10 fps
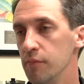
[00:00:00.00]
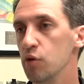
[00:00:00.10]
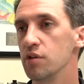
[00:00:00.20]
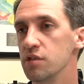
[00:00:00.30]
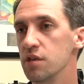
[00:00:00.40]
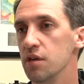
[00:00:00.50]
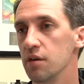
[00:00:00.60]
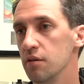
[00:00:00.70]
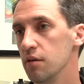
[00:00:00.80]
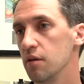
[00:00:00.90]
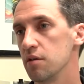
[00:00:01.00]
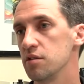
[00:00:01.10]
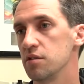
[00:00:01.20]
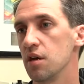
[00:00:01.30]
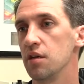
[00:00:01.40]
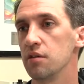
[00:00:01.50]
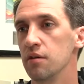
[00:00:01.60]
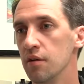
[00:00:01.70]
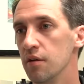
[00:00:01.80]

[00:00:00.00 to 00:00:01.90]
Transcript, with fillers: you can see a, a, a sight